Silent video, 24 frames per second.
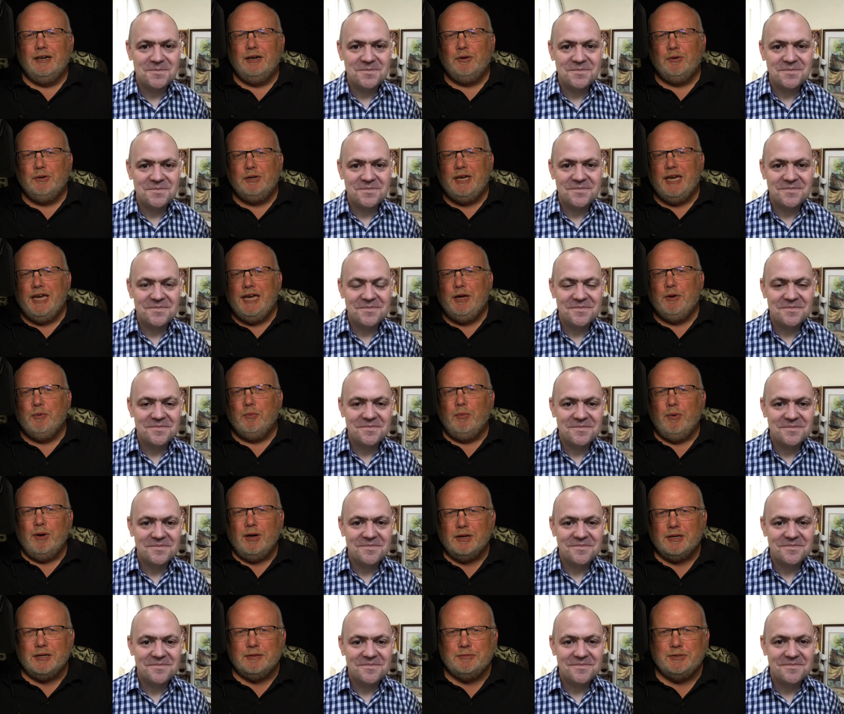Speaker 1: Okay,
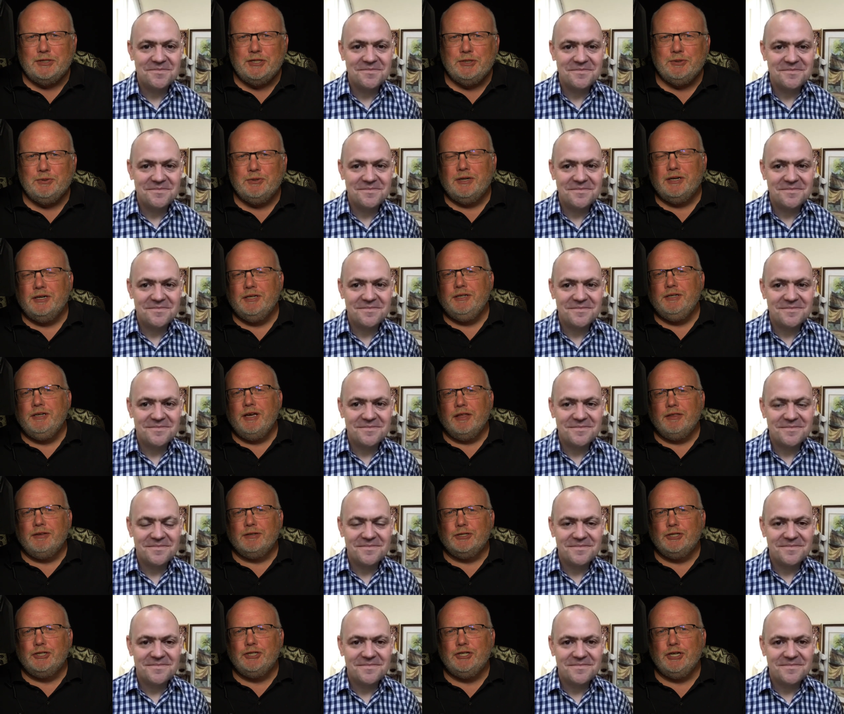welcome to
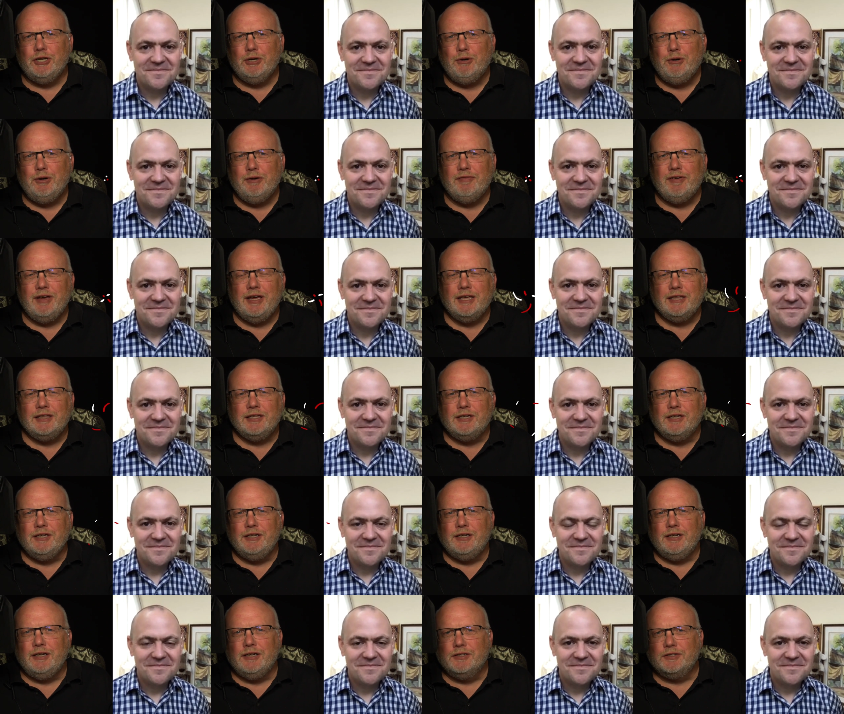another show of
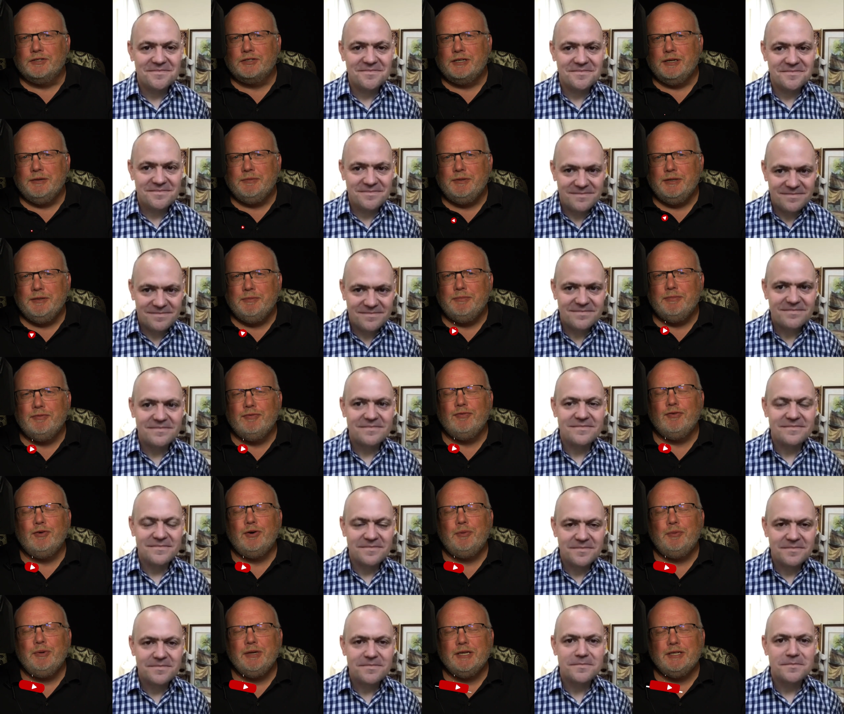Anglican Unscripted.
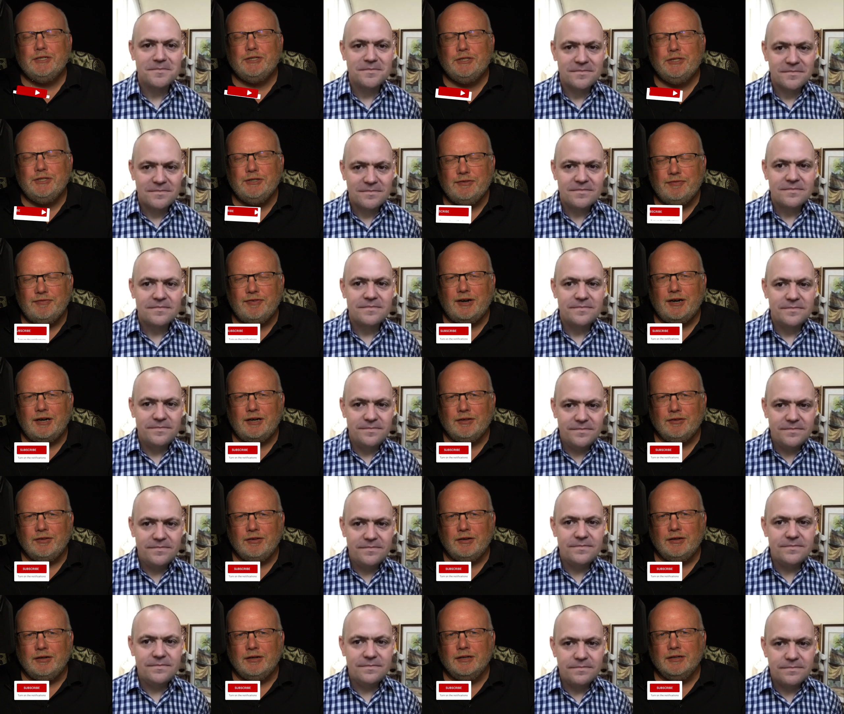Before we get too far
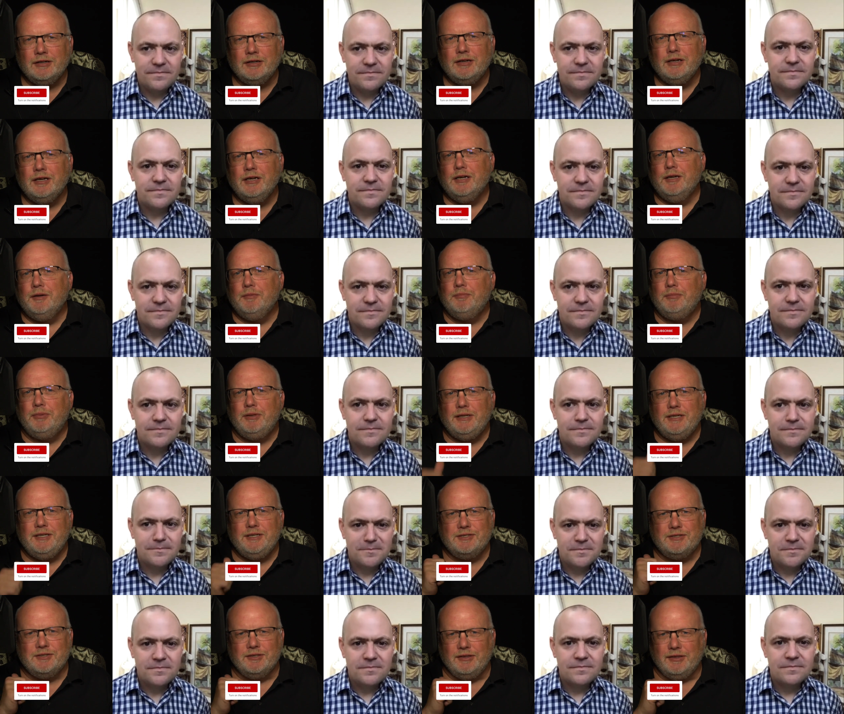along,
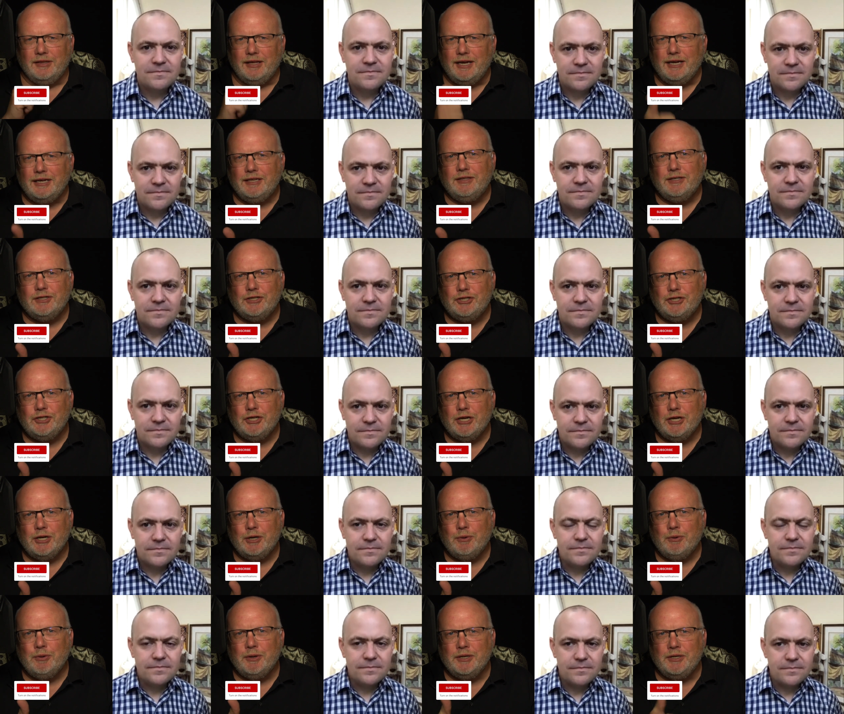please like the
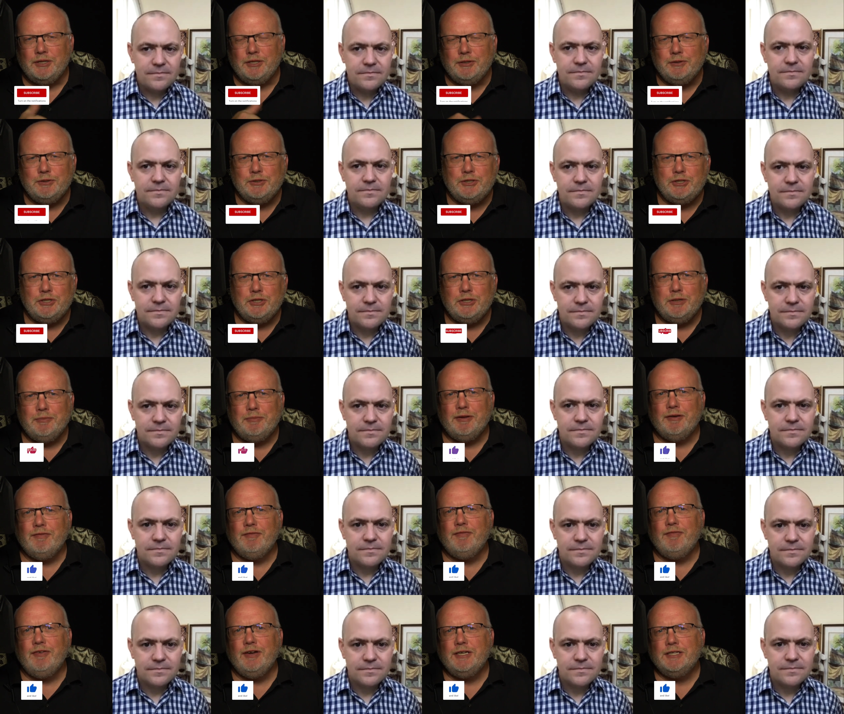show on YouTube
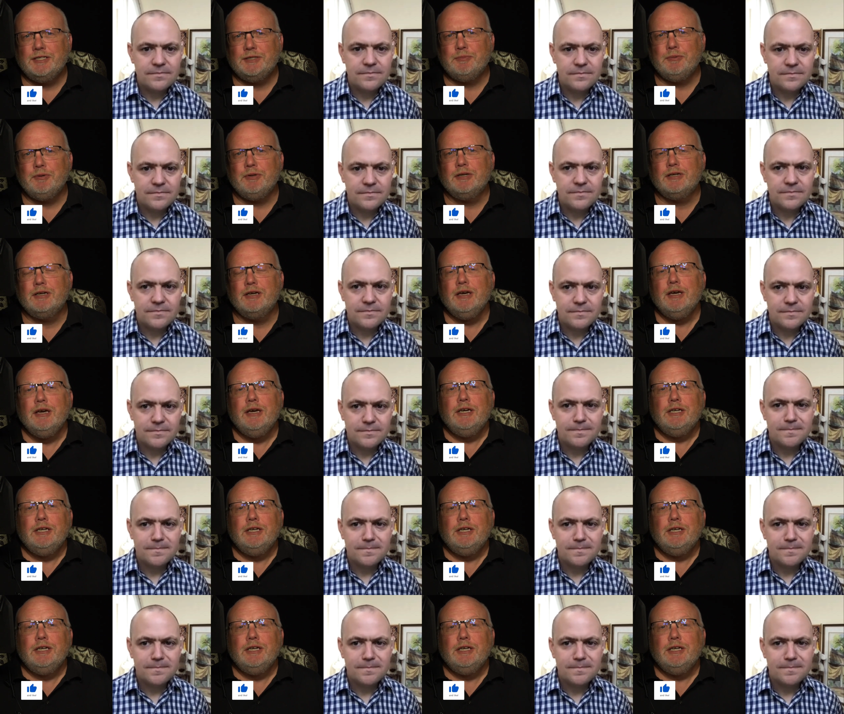and Facebook.